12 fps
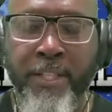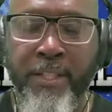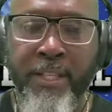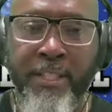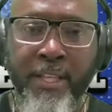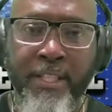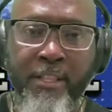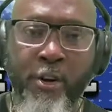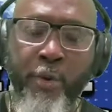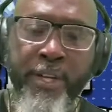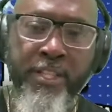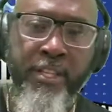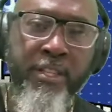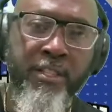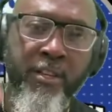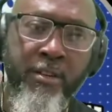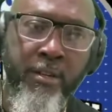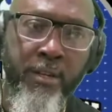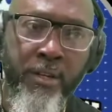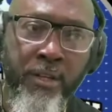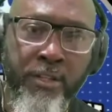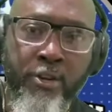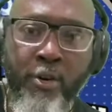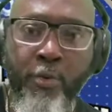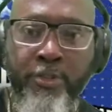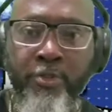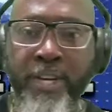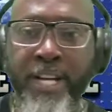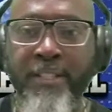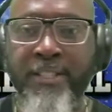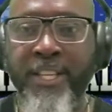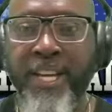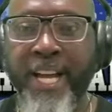it's, it's, it's always good to to hear what you guys are saying.